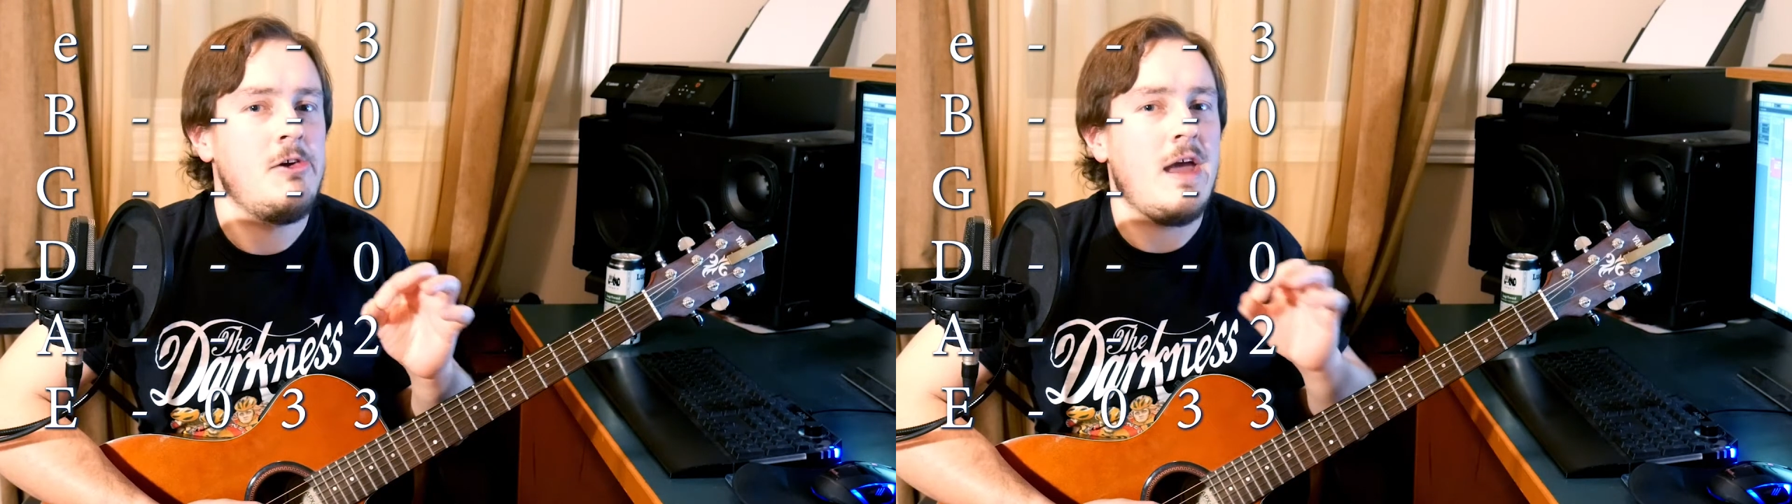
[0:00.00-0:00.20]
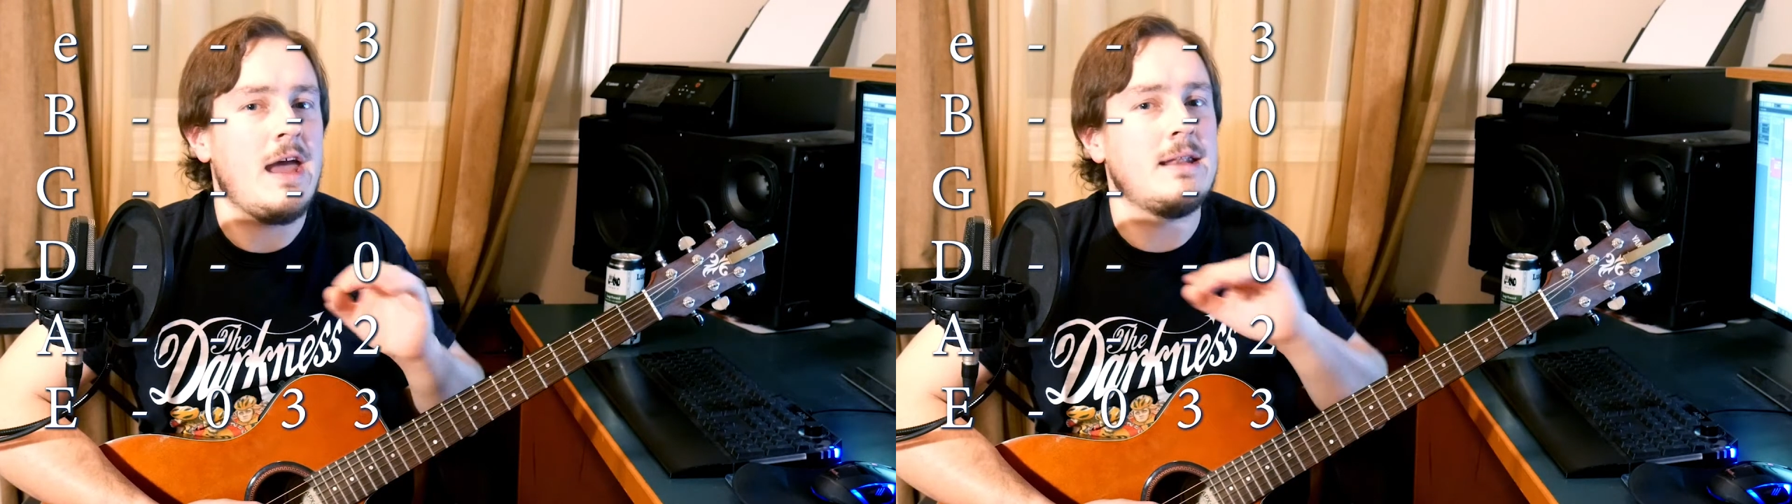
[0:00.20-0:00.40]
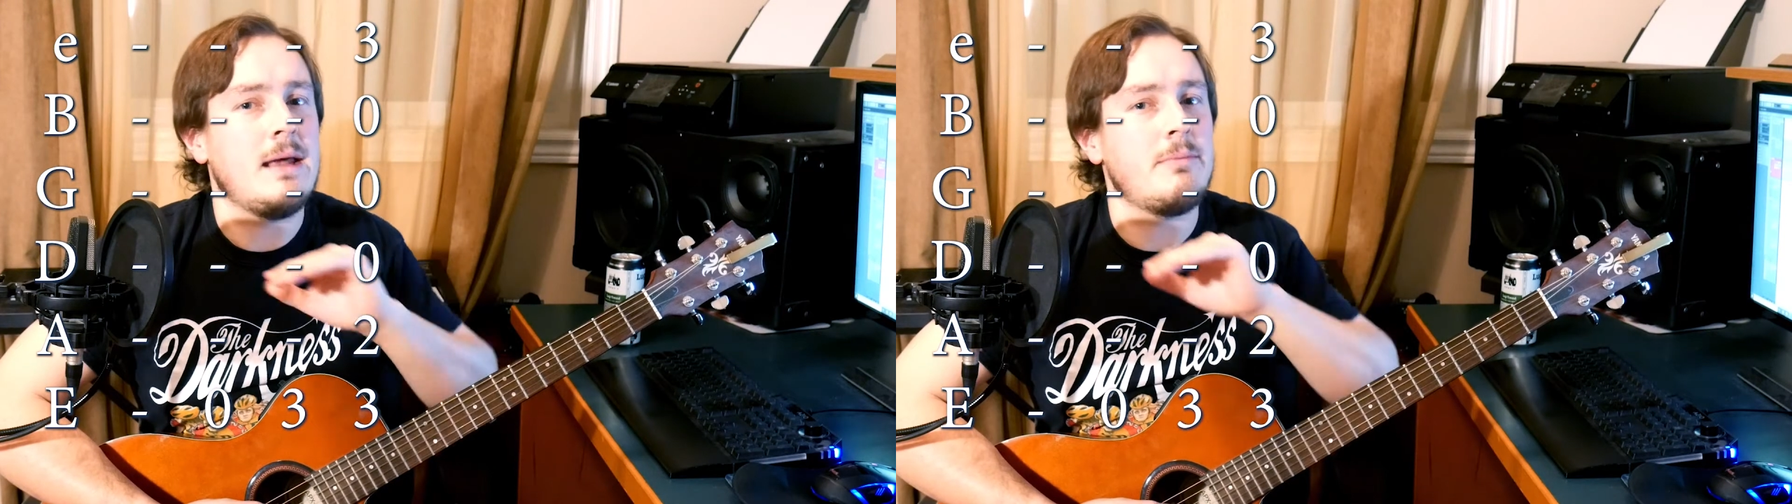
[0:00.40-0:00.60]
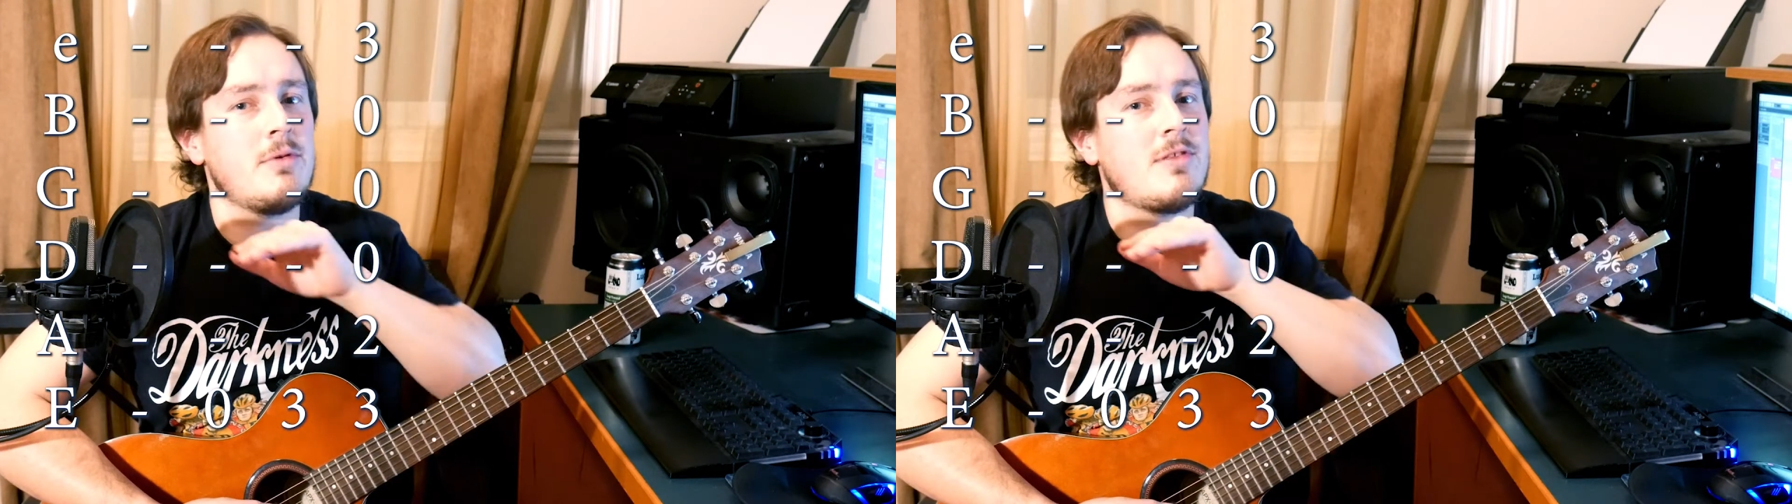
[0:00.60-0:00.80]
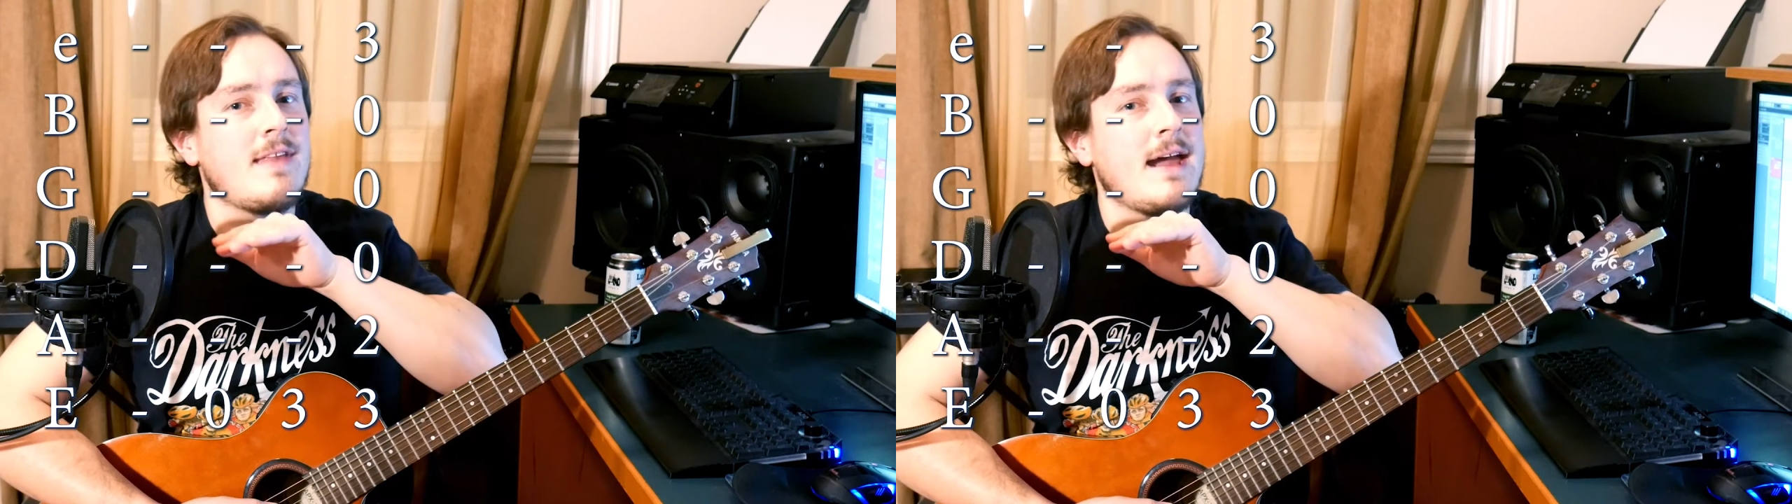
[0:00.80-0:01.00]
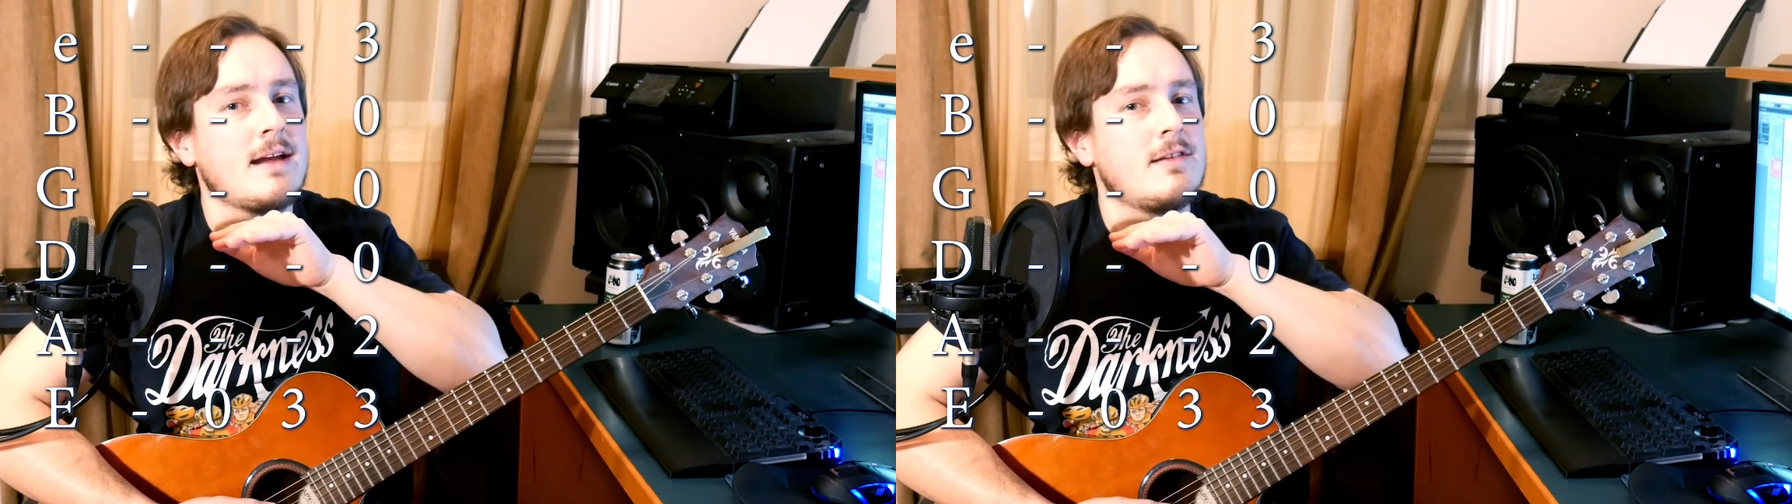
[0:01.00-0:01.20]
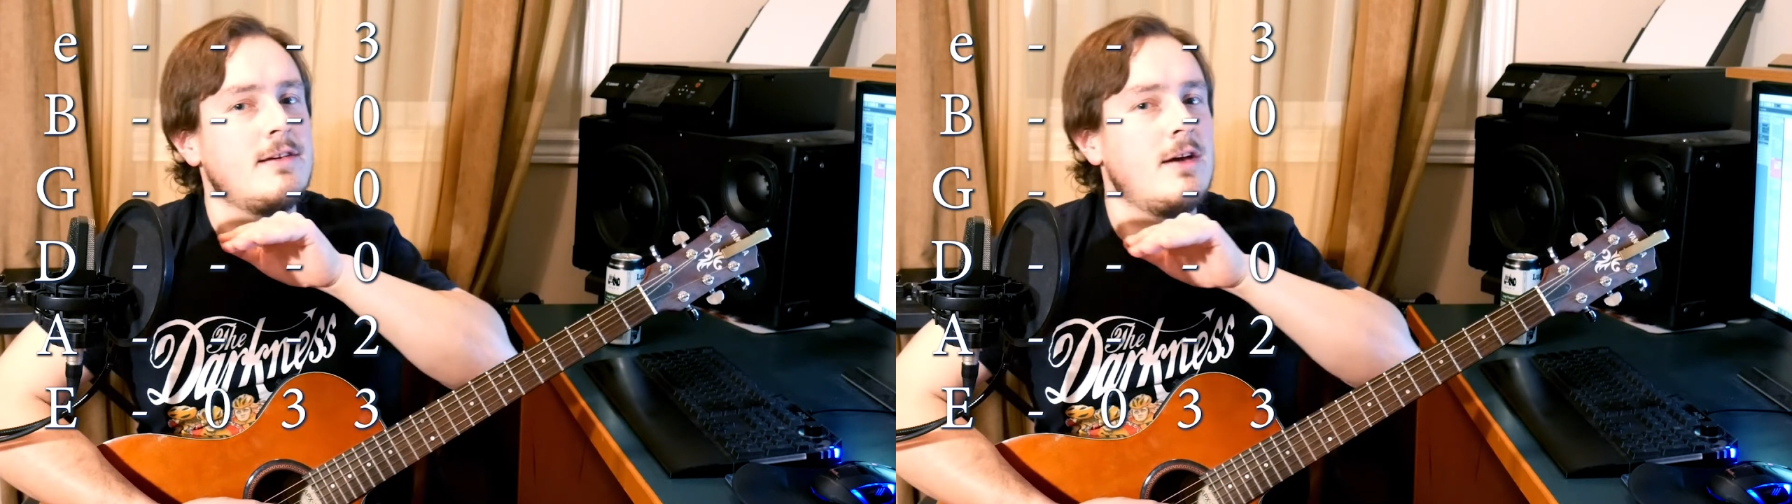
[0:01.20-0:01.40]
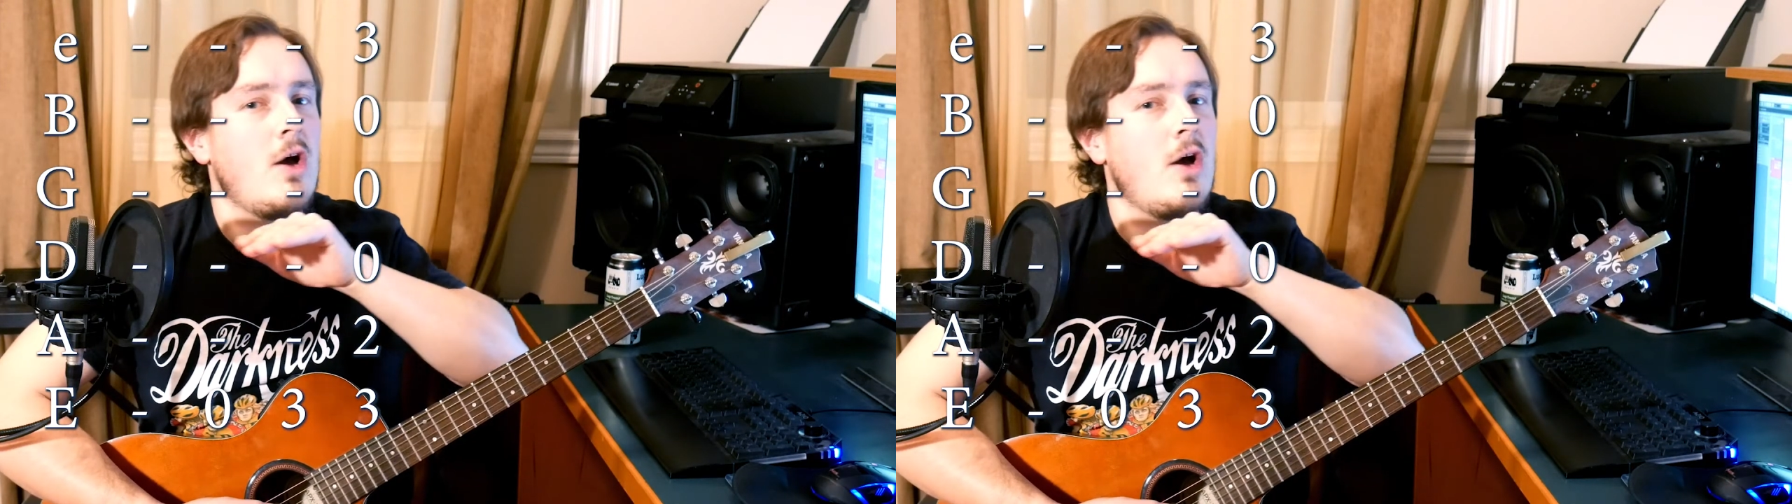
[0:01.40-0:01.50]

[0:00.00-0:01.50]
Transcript: and numbers stacked